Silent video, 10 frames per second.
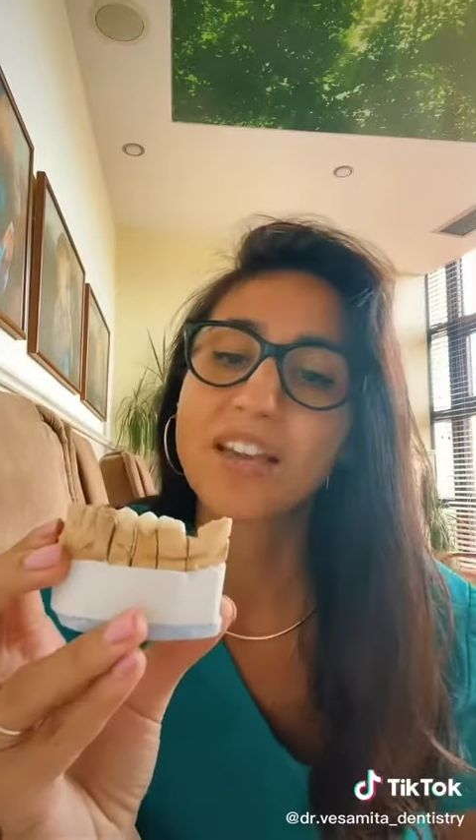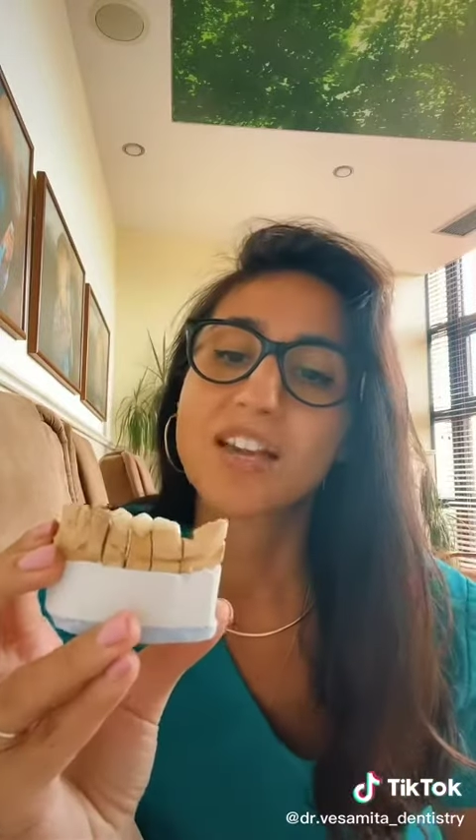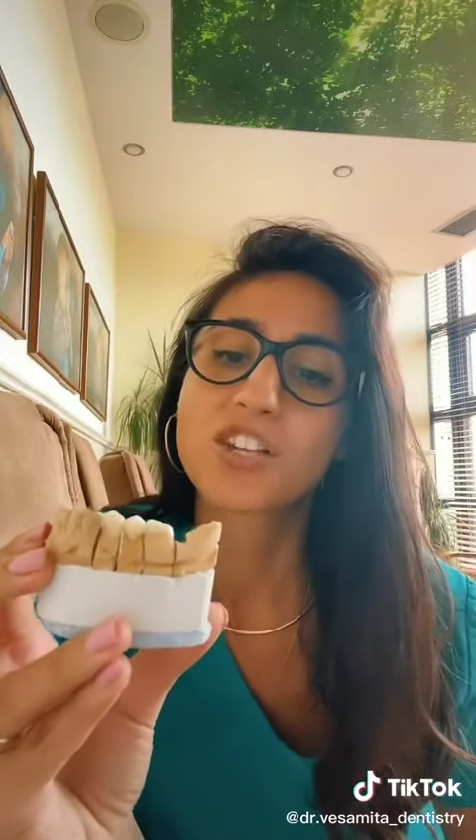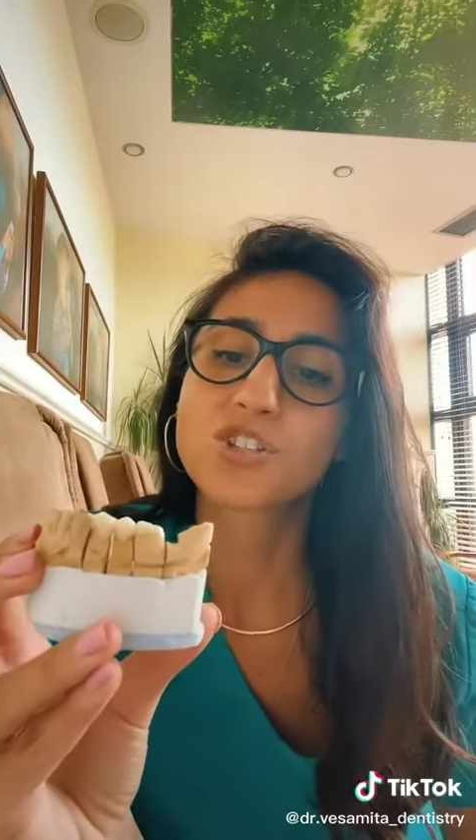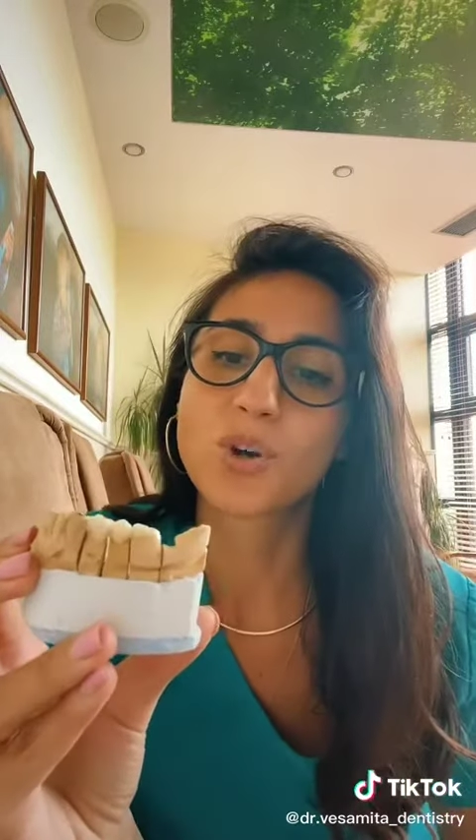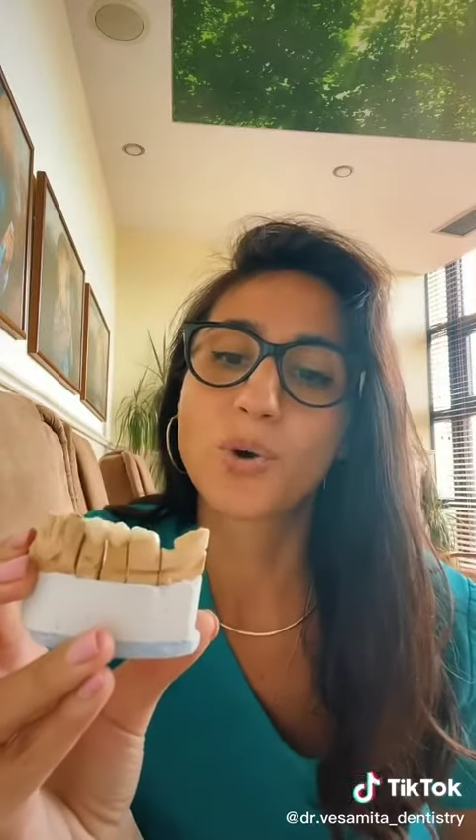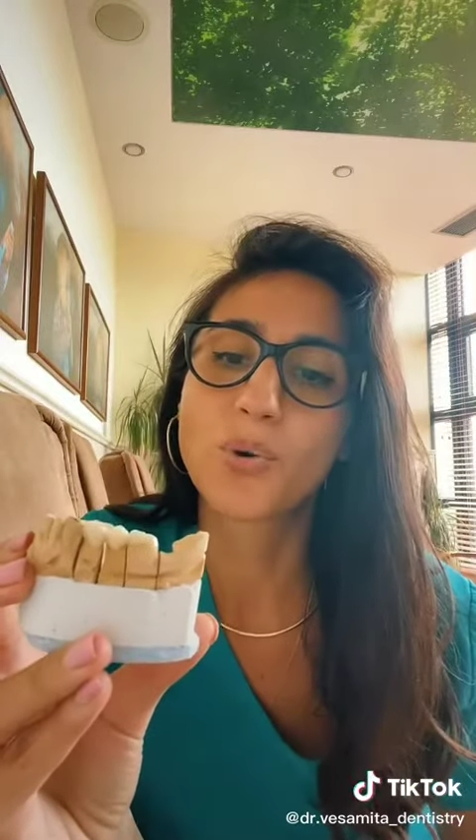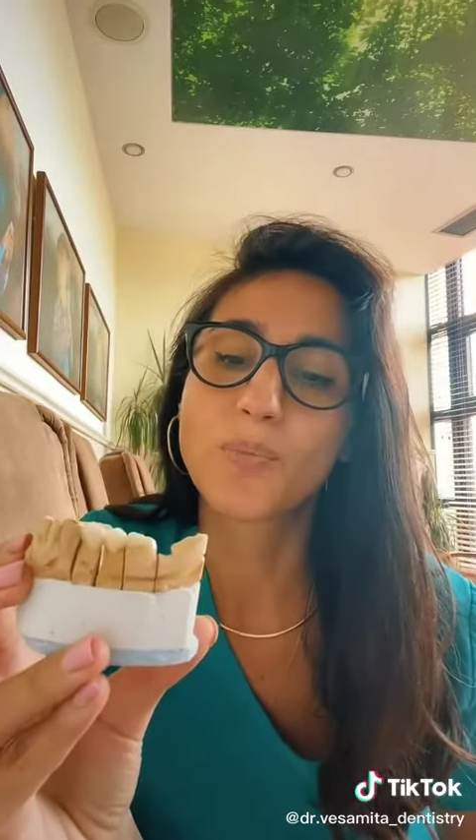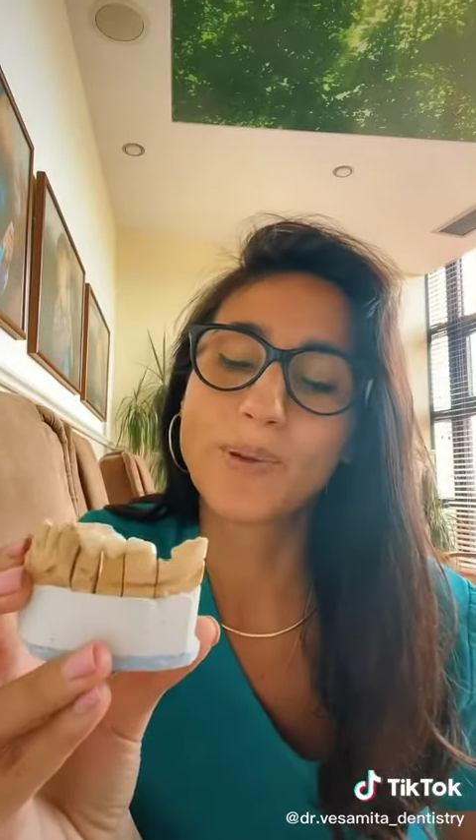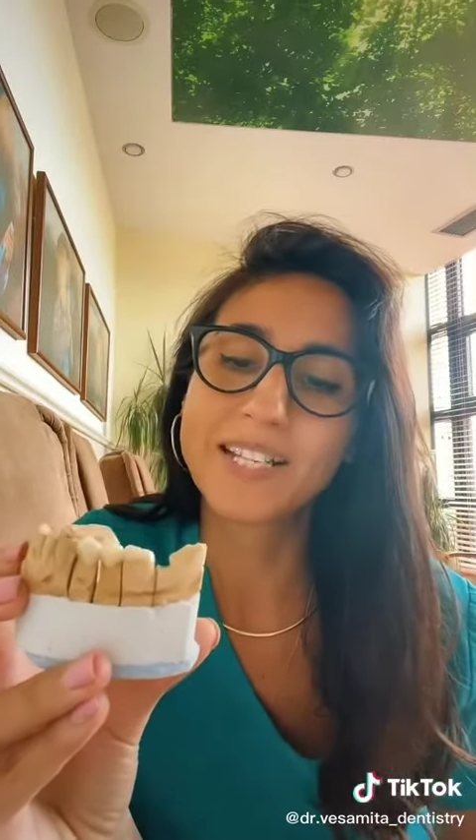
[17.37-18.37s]
So
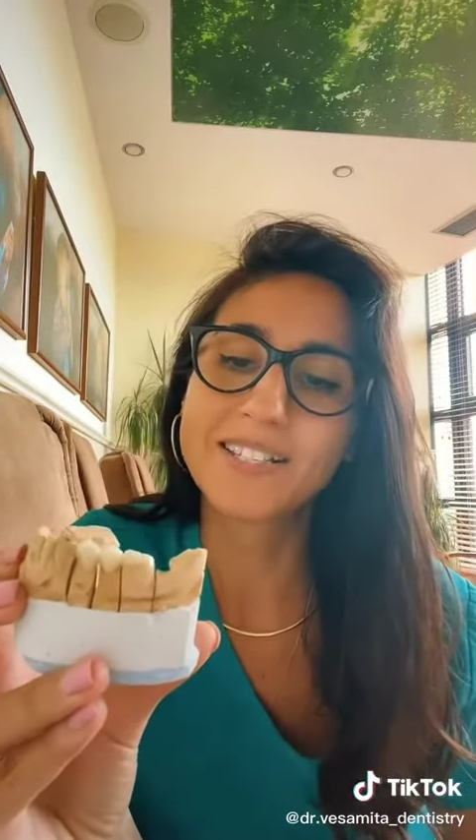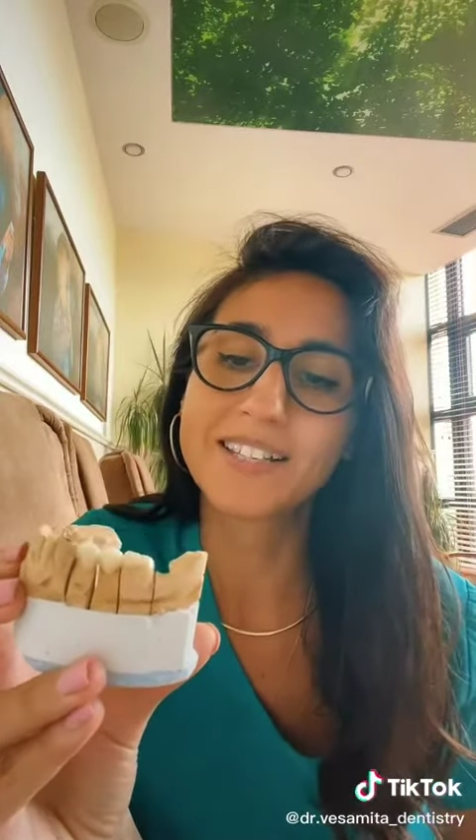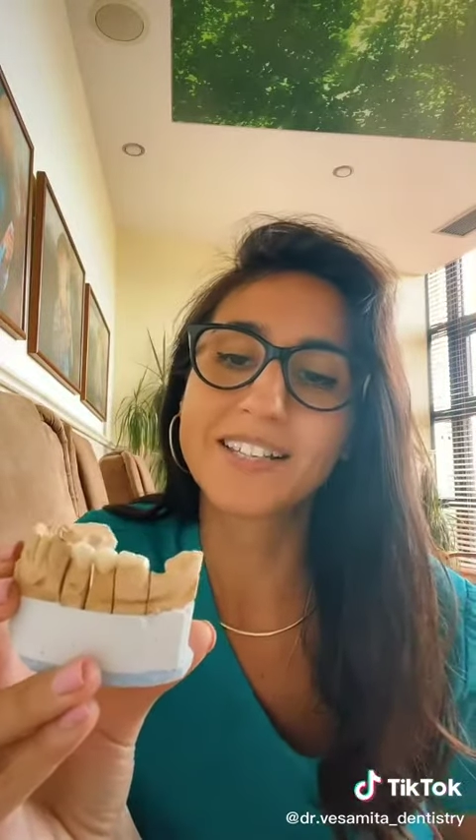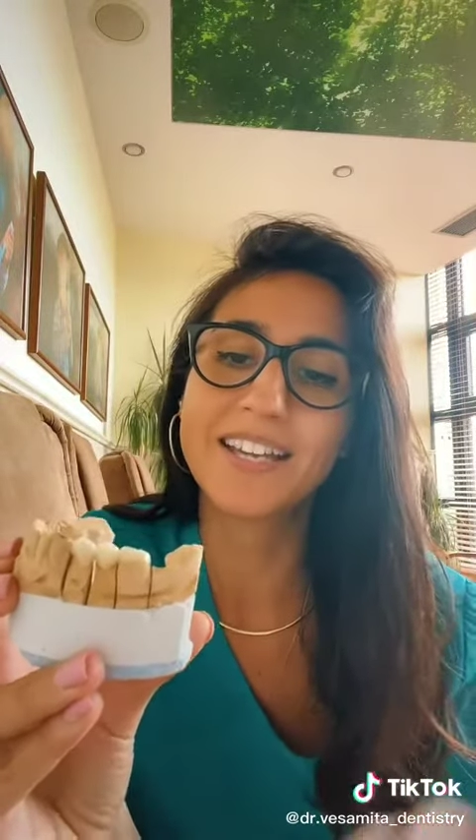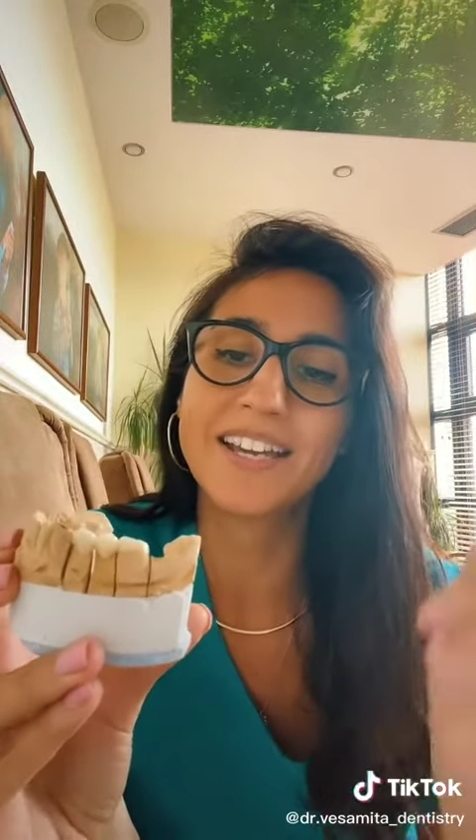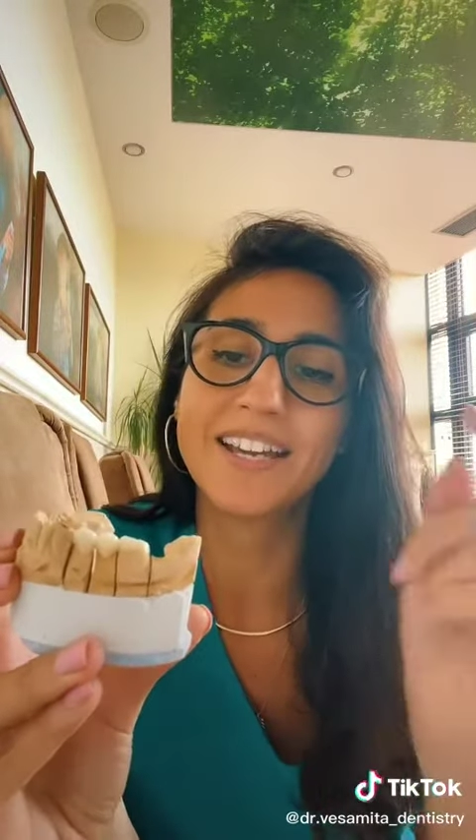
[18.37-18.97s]
basically,